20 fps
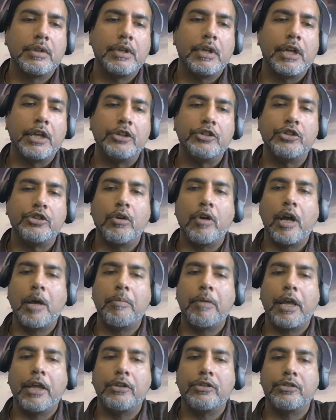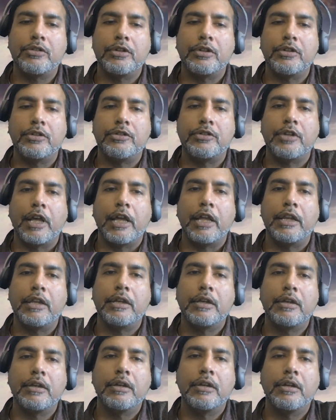And Joab answered and said,
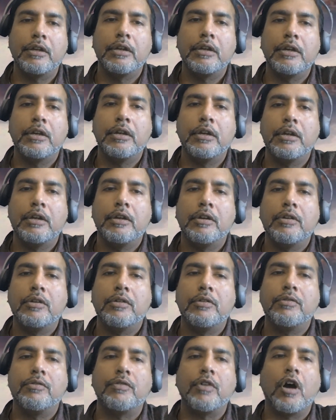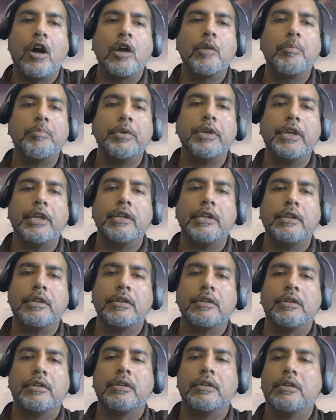Far be
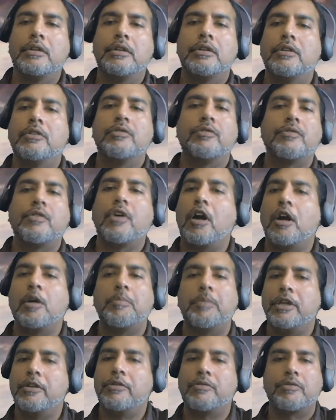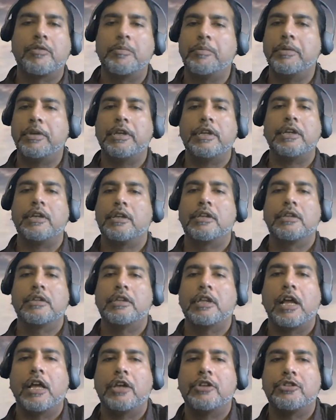it from me
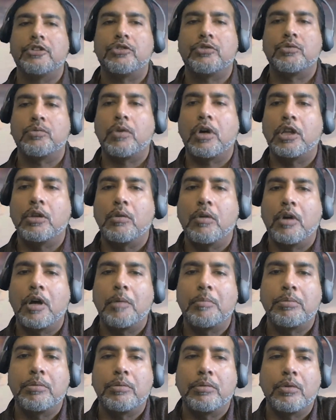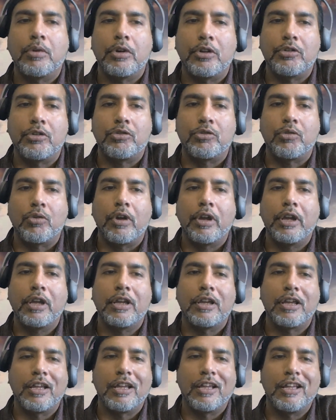that I should swallow up or destroy.
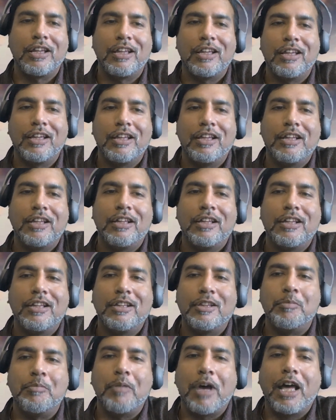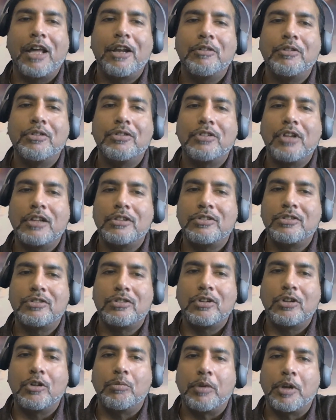The matter is not
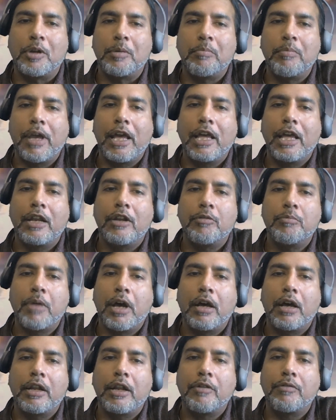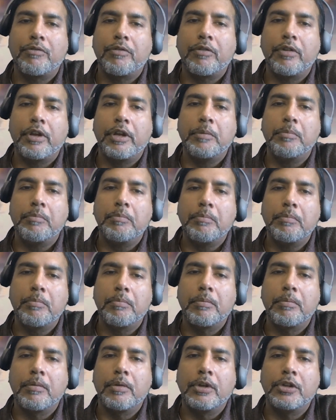so, but a man of Mount Ephraim,
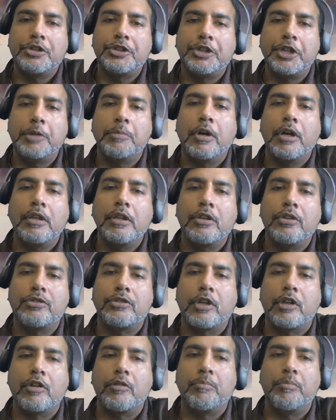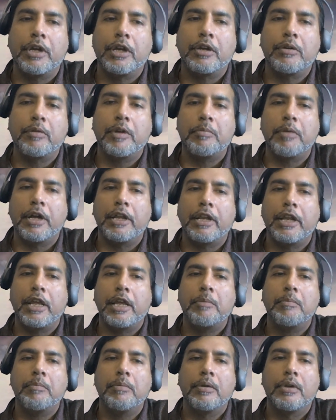Sheba the son of Bichri by
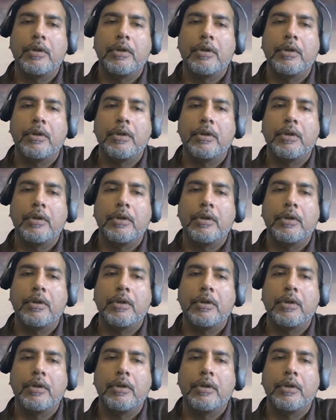name,